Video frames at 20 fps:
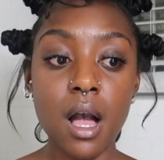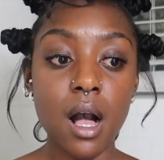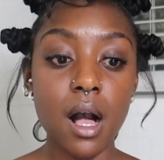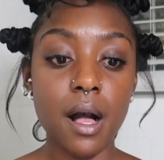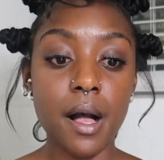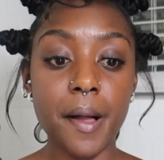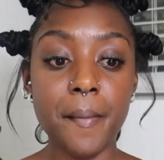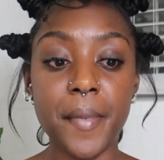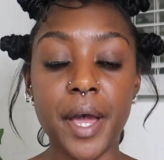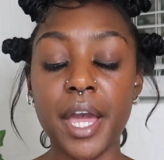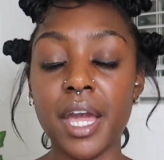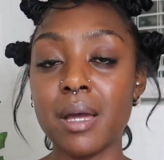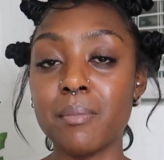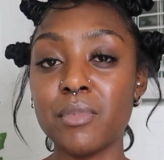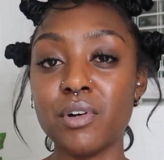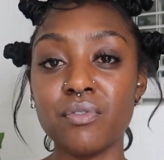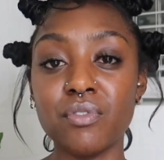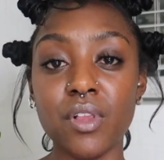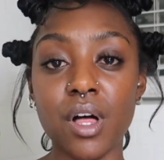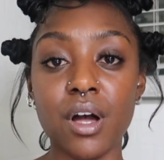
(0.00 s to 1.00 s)
I am
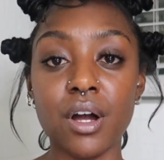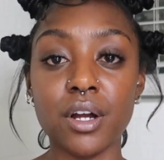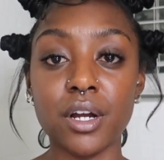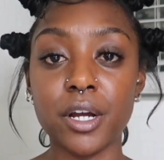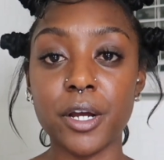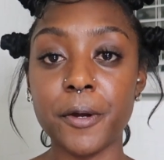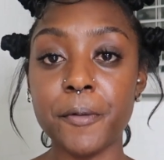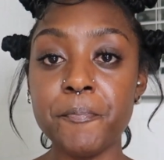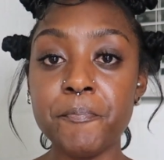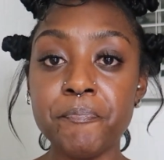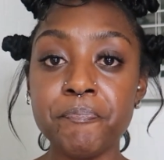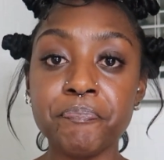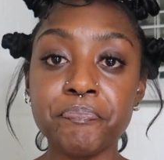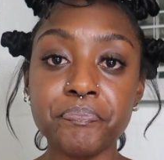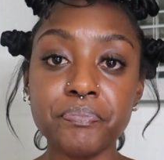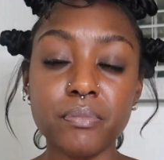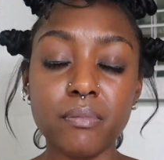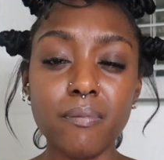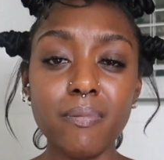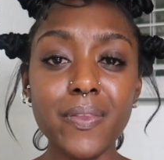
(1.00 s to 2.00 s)
a vlogger.
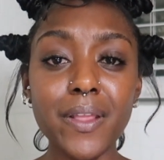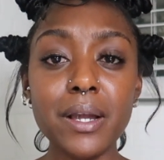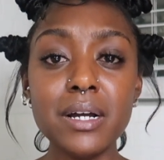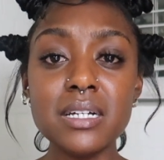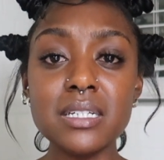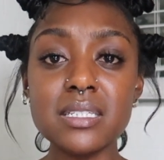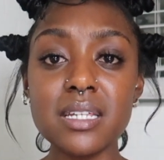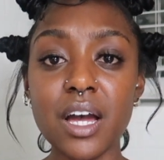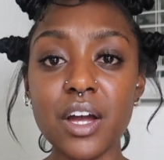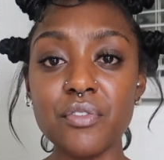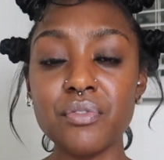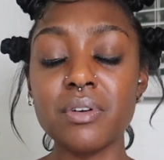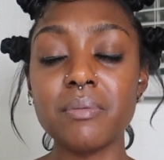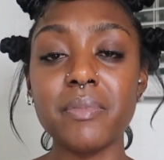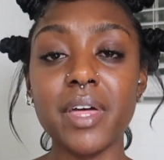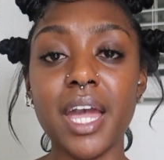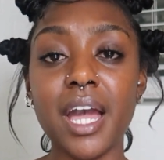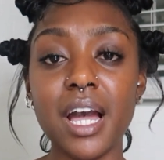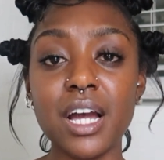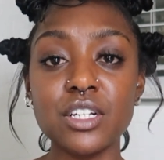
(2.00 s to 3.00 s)
Aside from
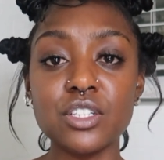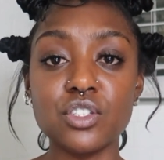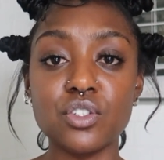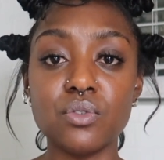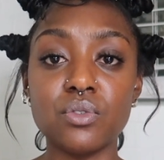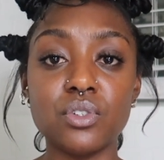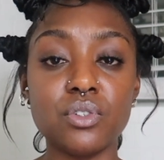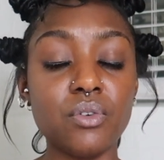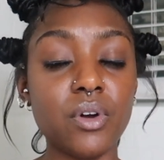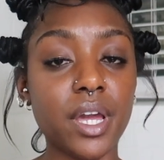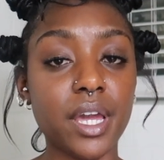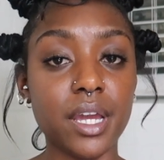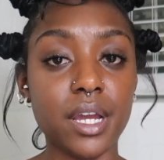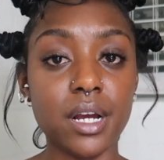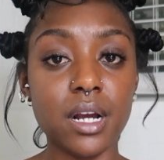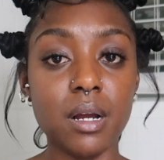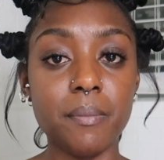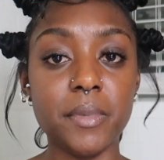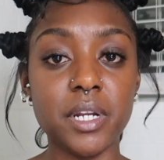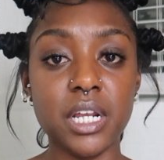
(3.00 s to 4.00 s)
that, I do
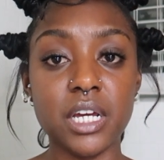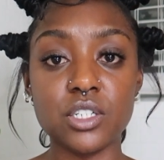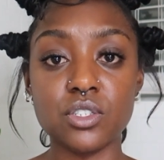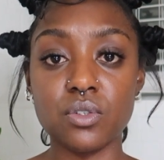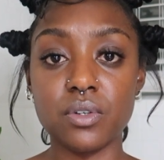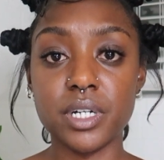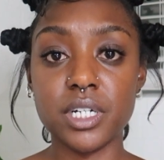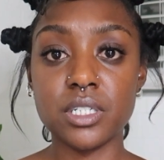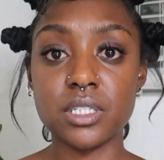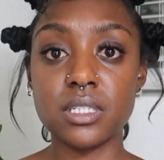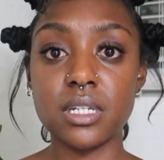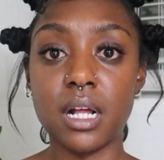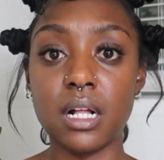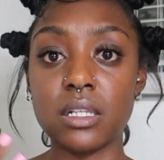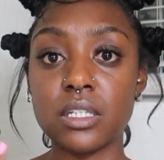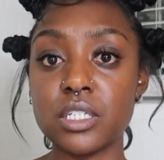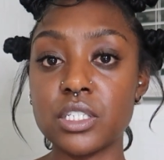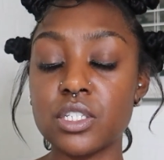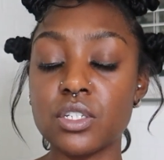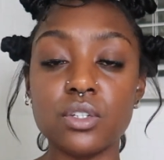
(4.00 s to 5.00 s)
hair. I'm a natural
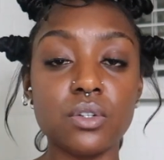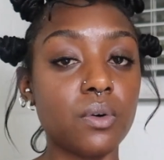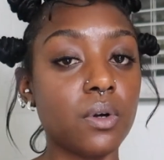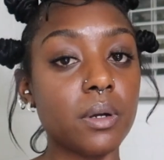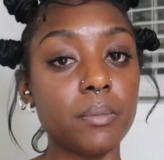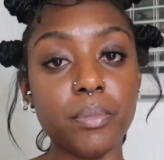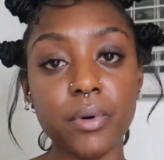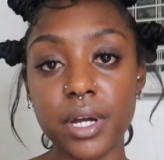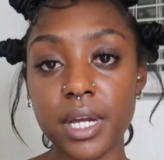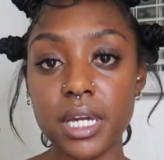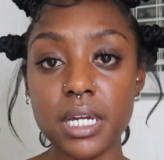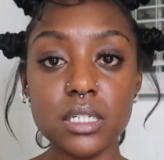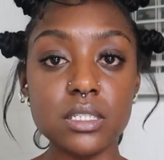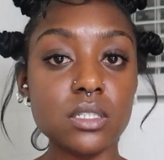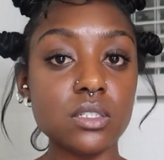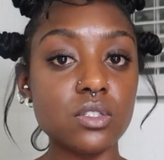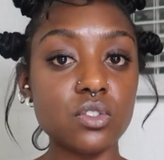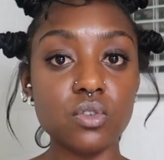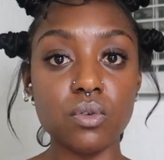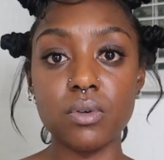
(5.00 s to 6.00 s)
hairstylist, doing
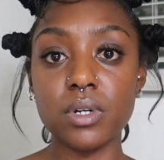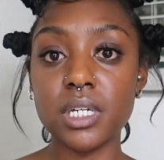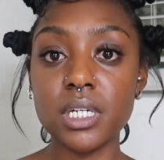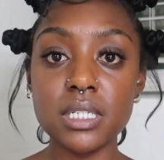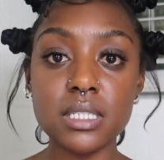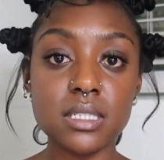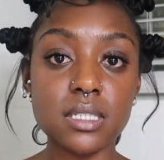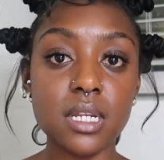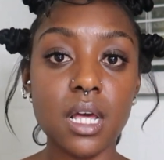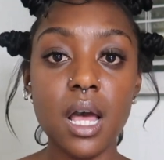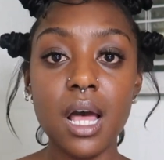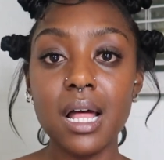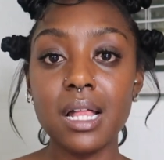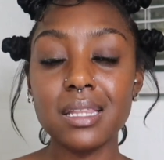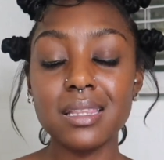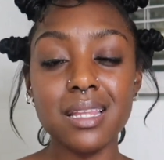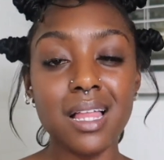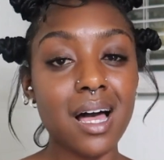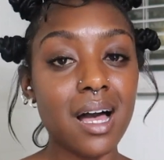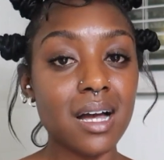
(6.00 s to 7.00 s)
braids, twists,
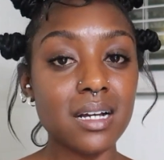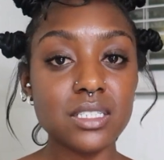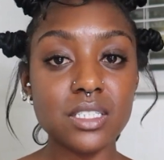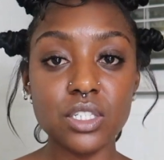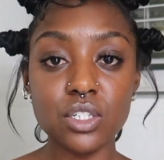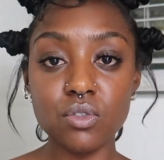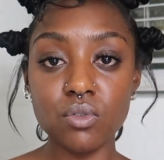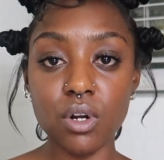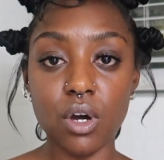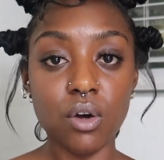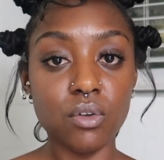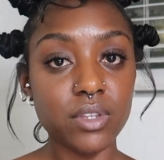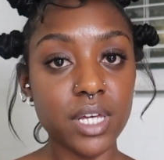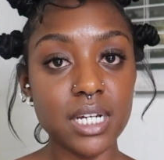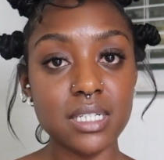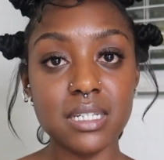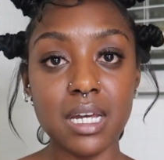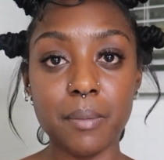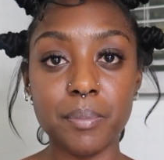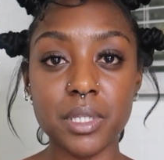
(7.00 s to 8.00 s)
locks, you know,
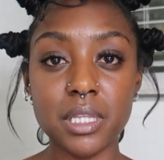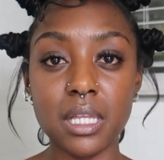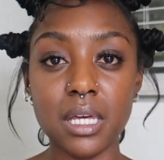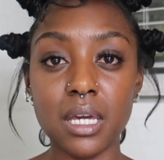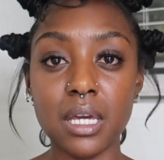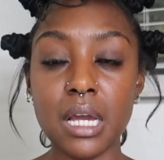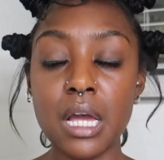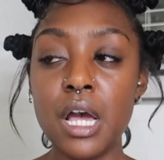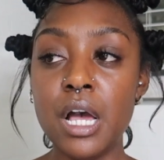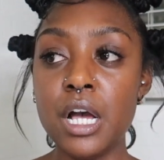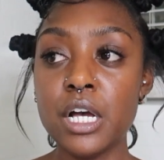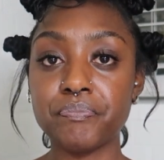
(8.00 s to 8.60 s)
that type of thing.